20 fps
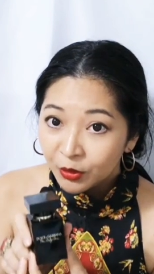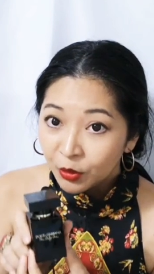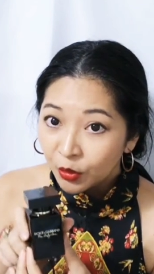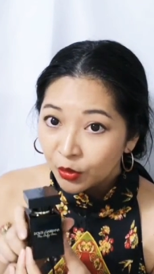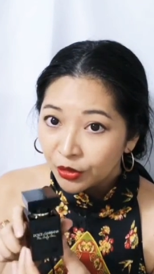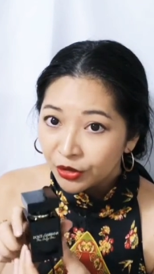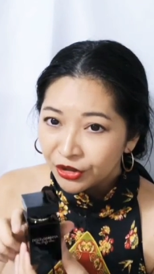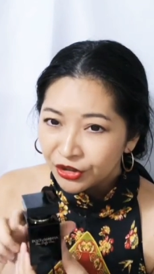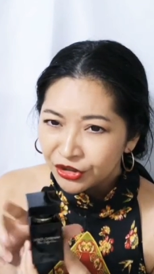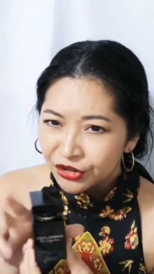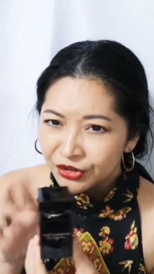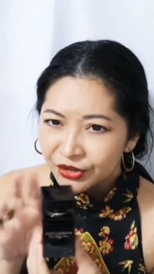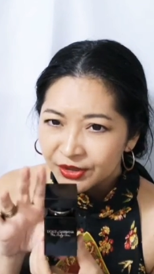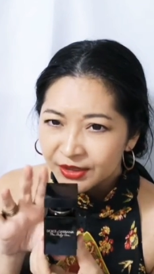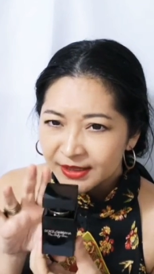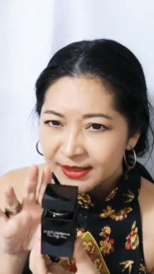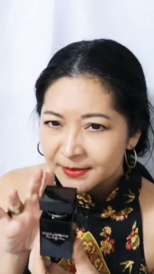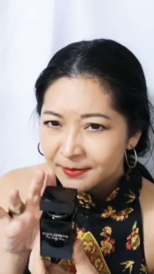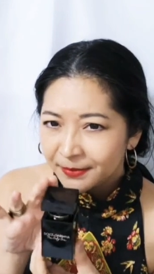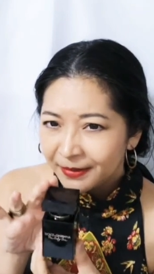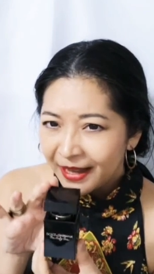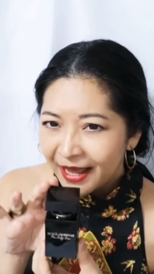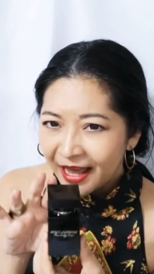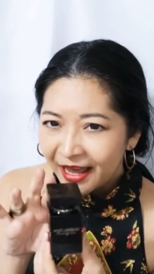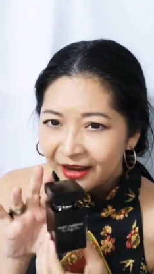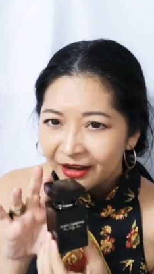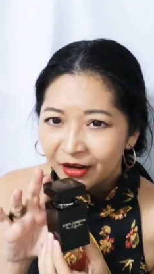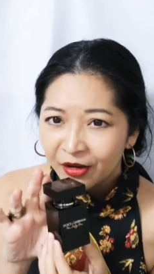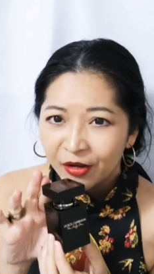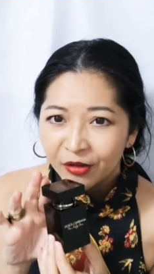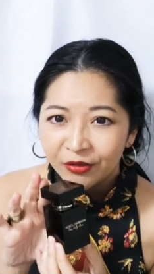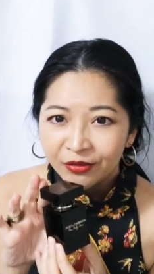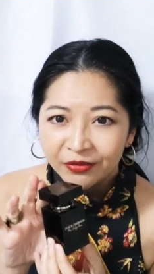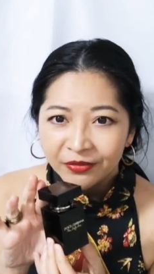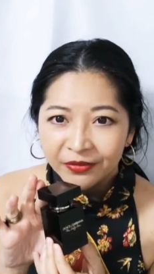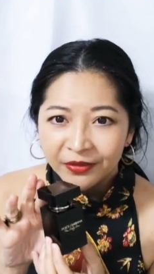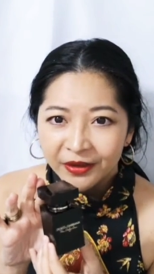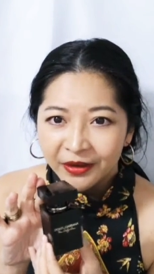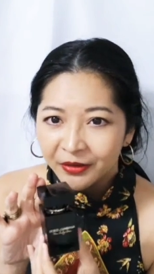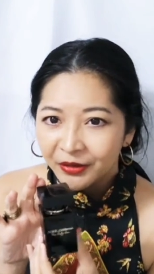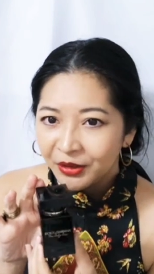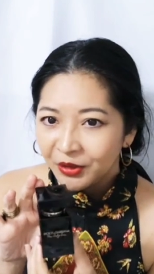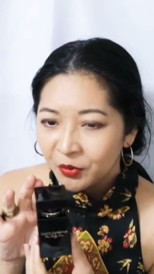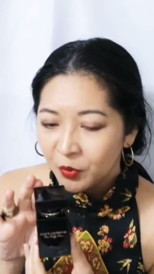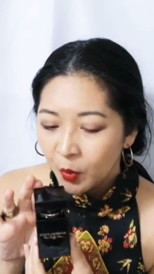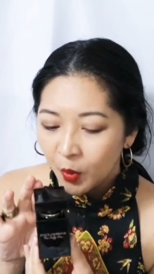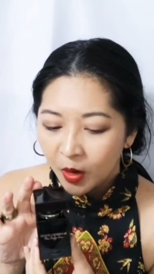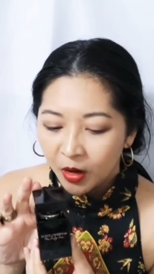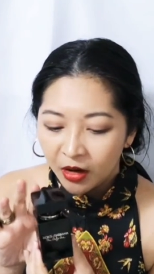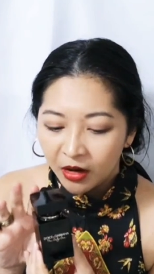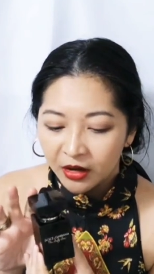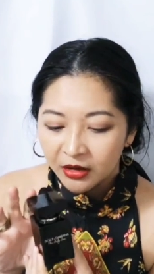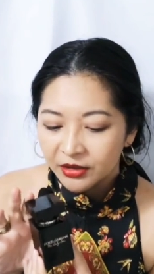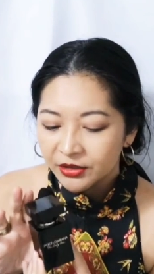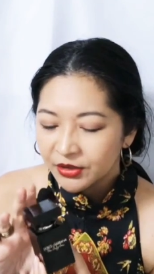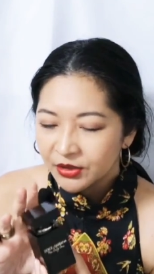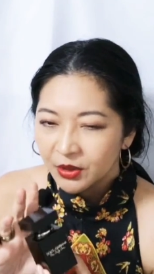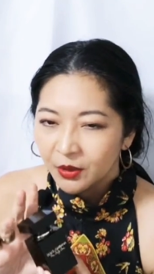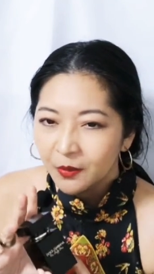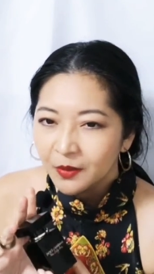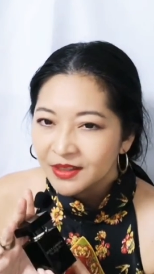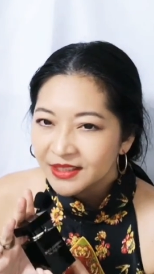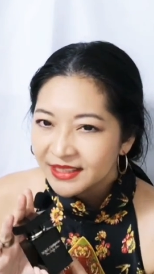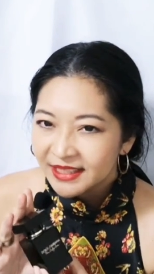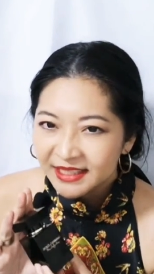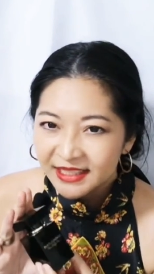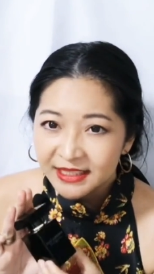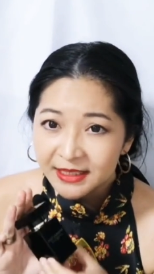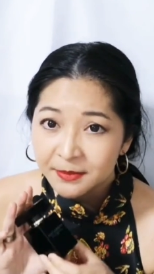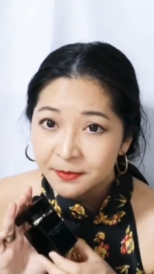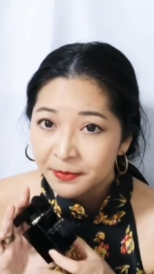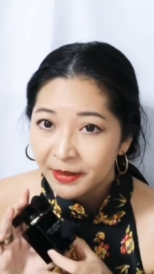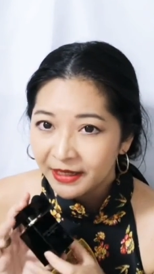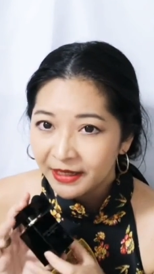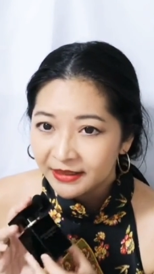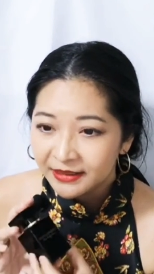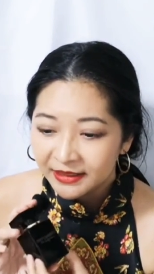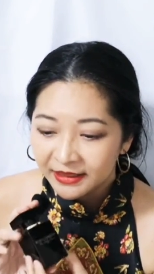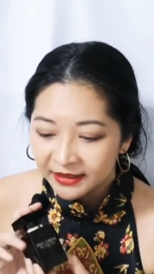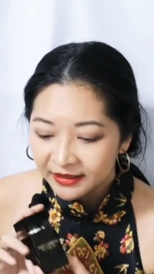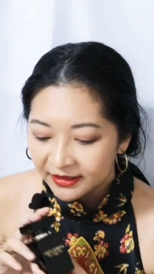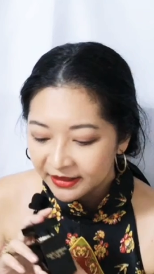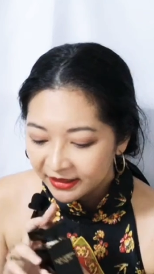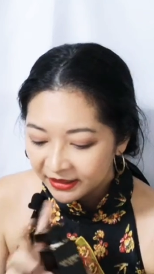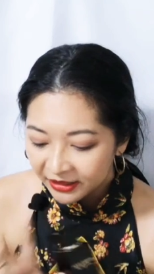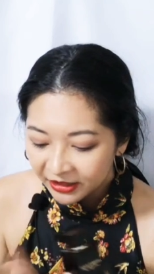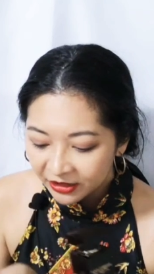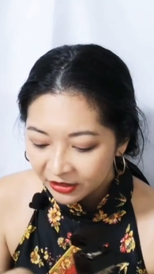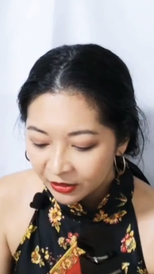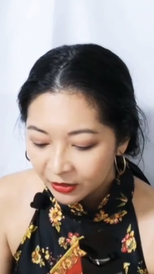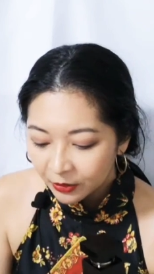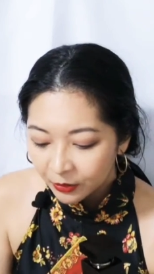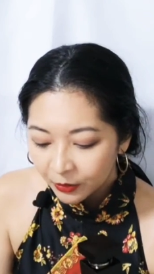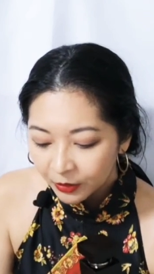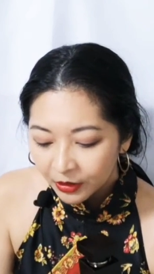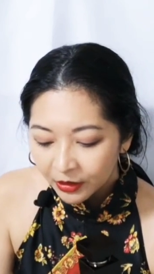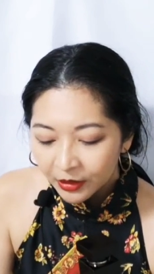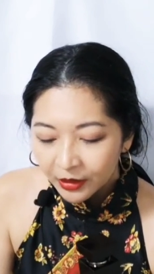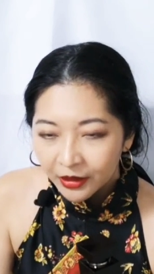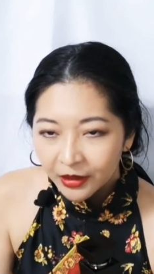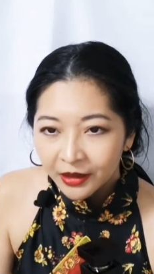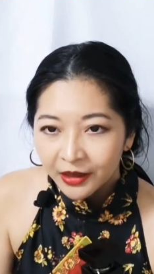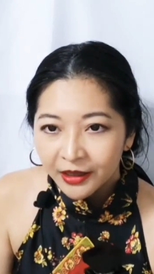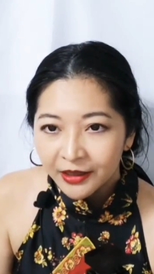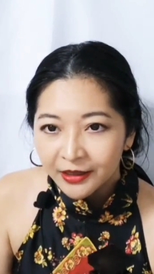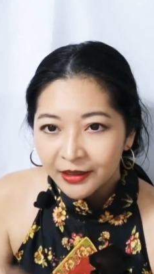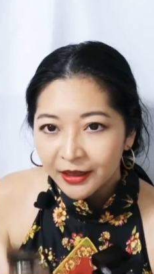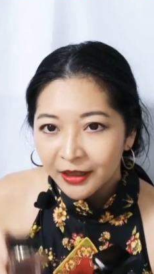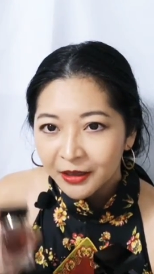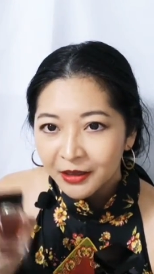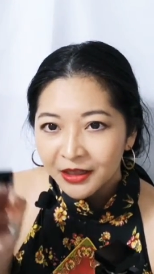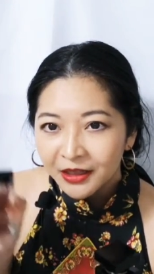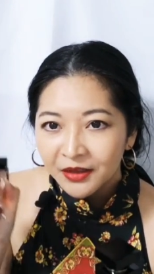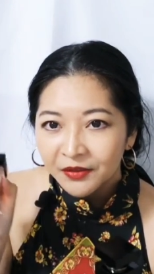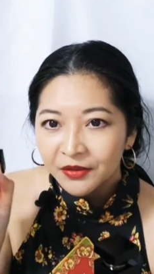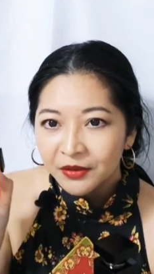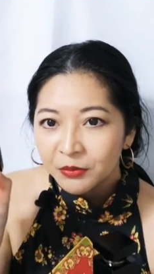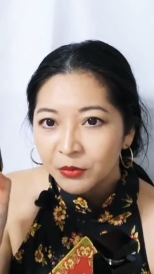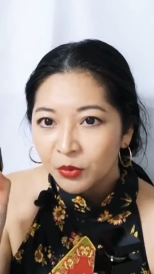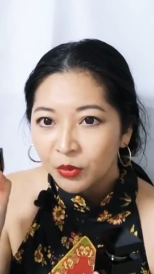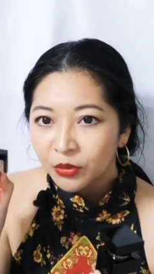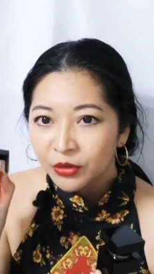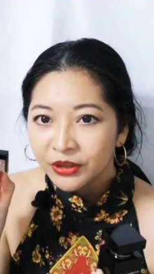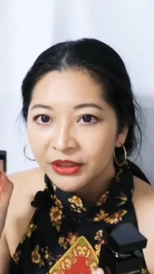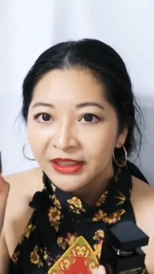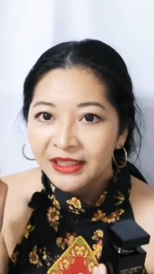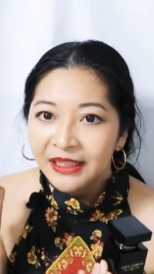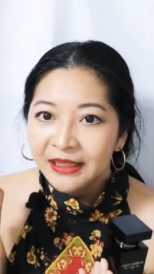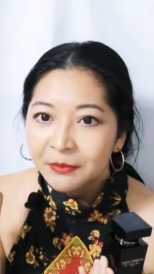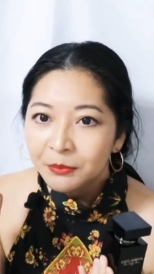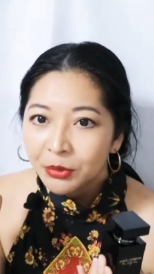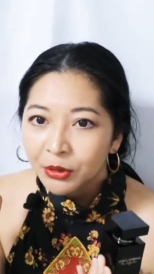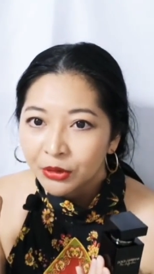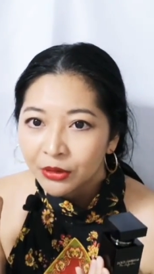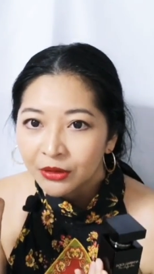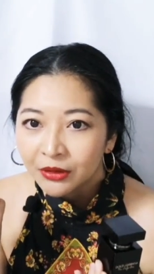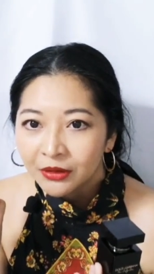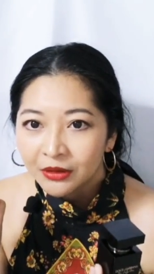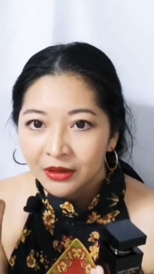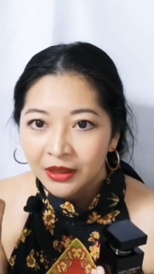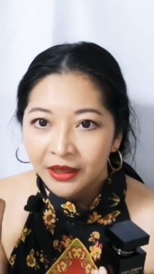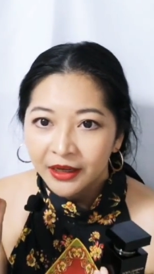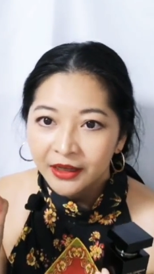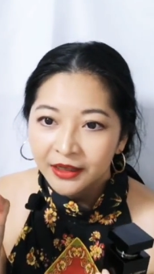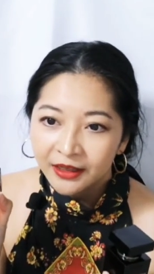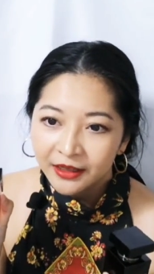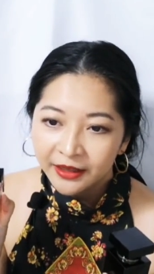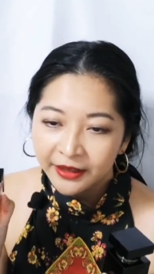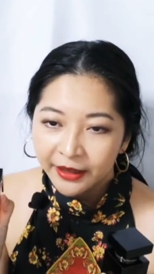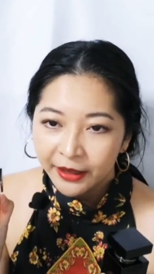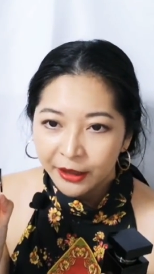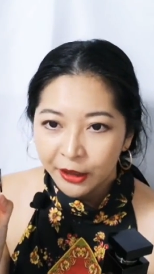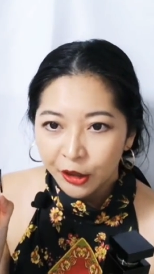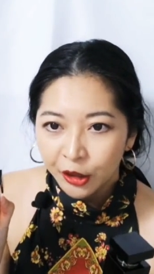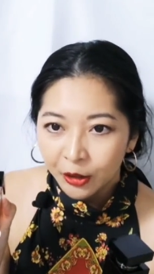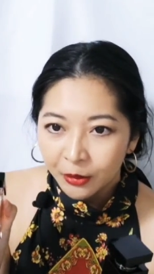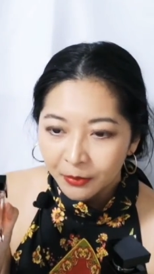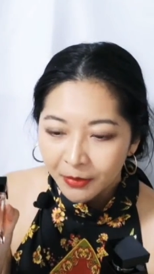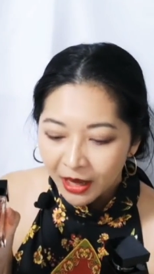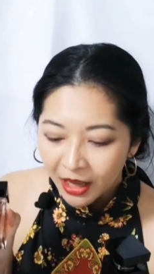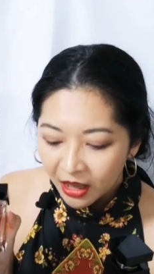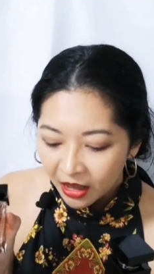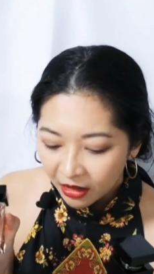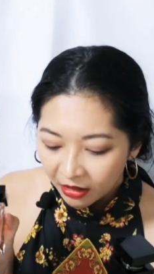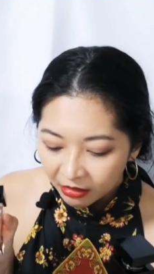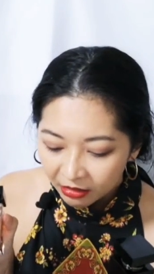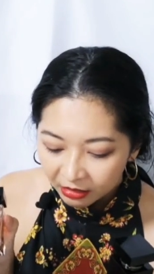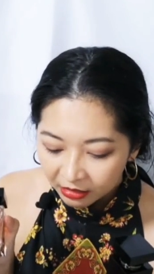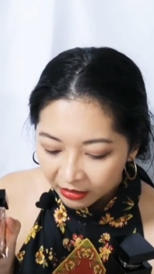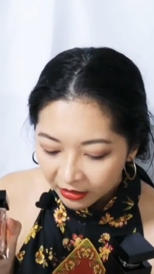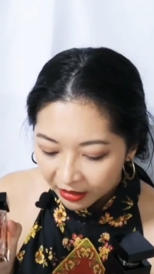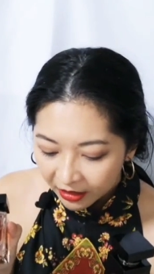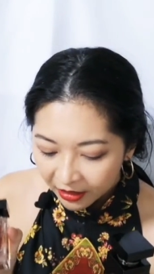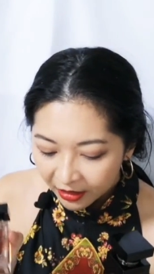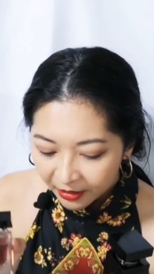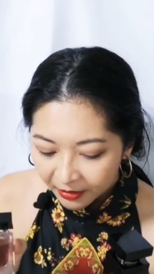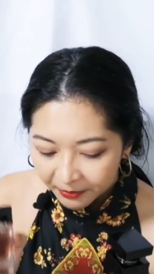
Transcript: Gorgeous black, very noir. So I was expecting like, you know, kind of like even more deeper, like caramel